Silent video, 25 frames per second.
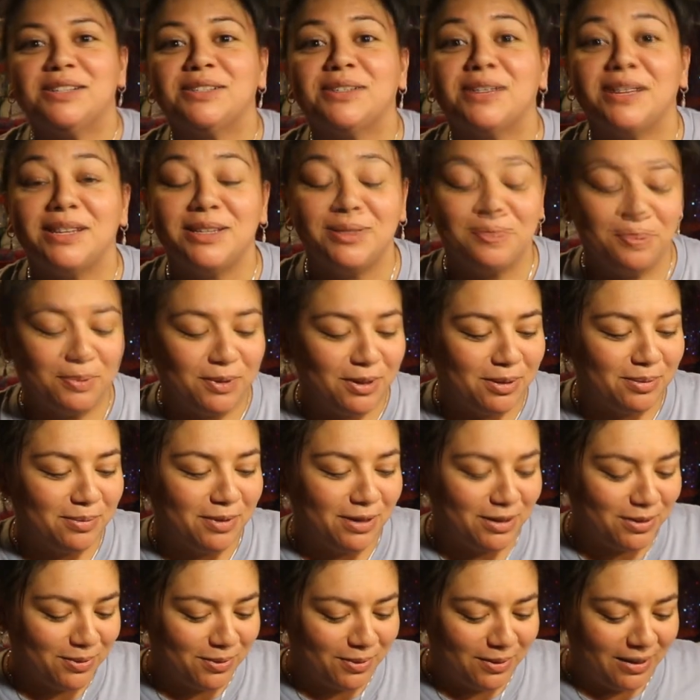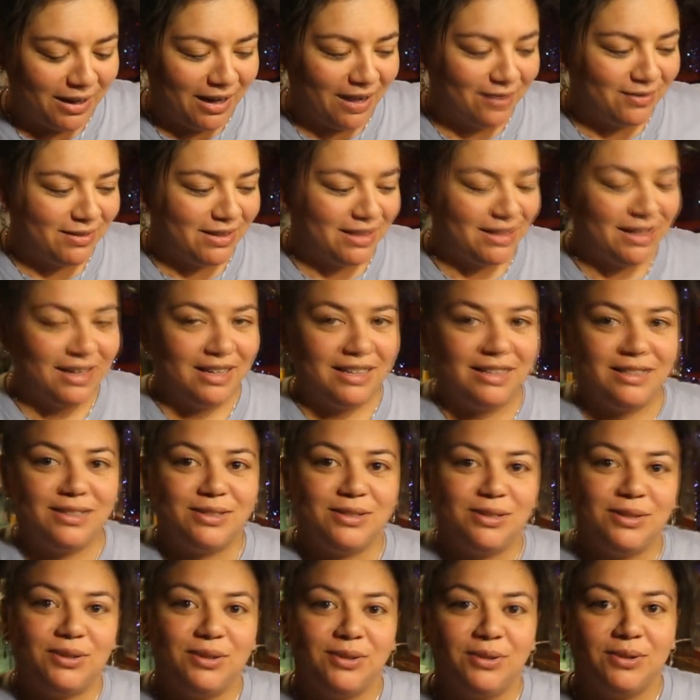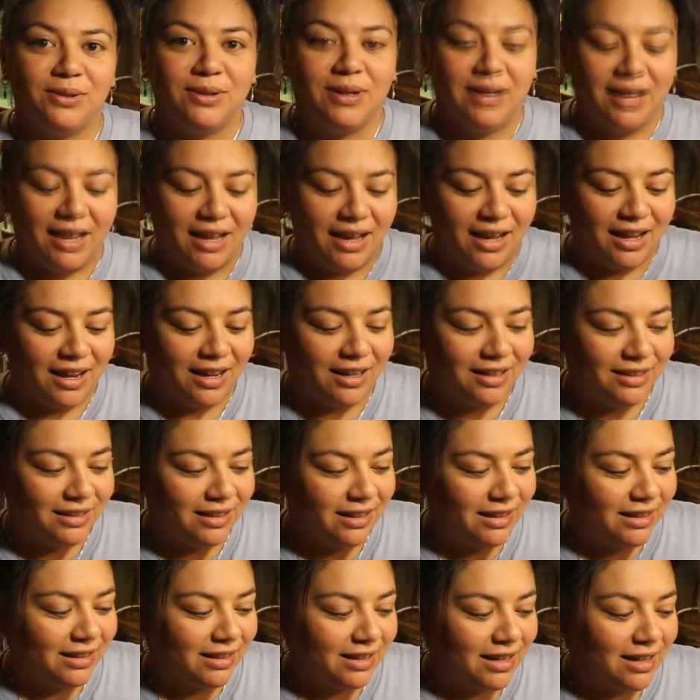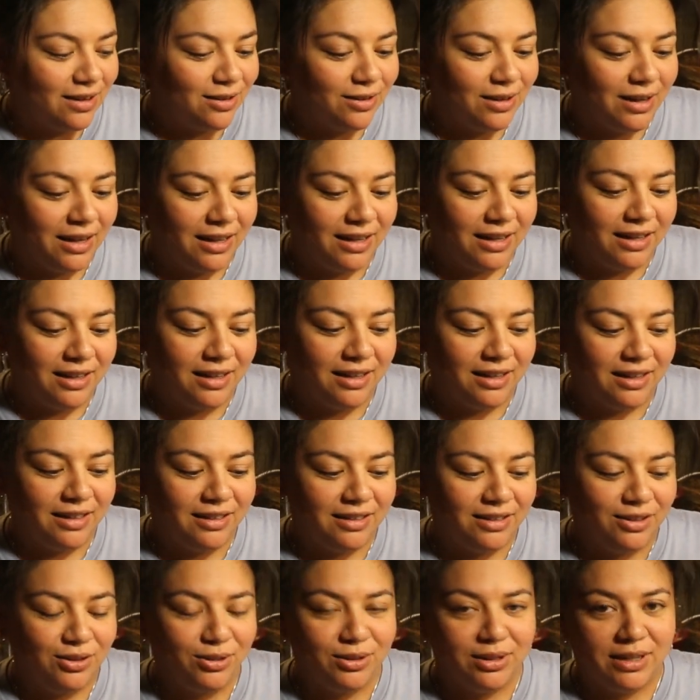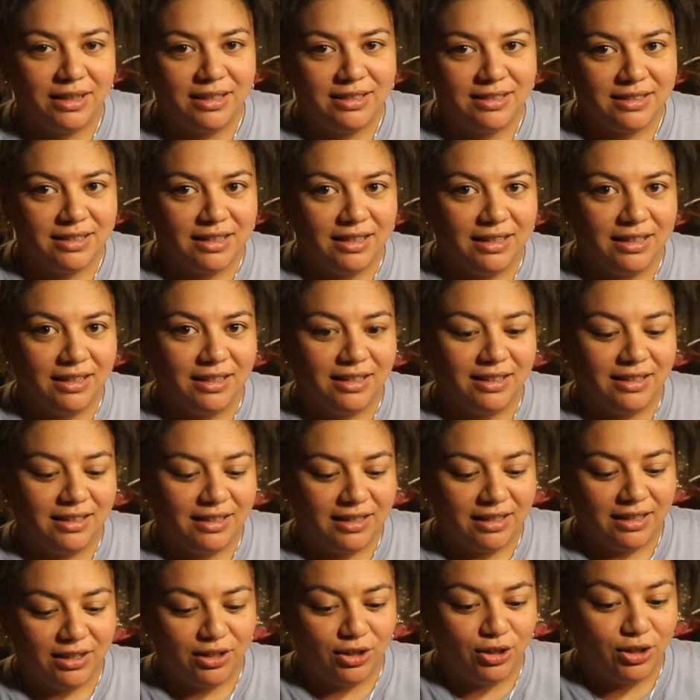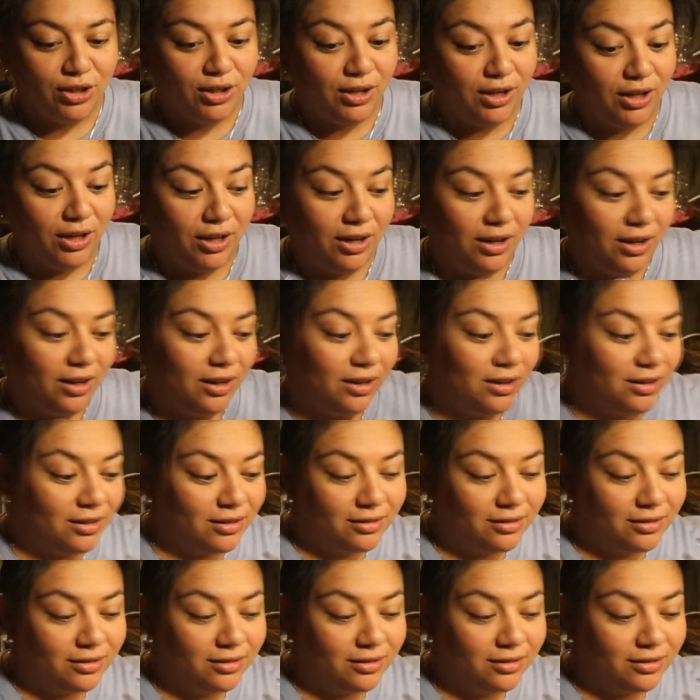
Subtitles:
So that's pretty much what we have today. So I'll lay it out and you guys can get a good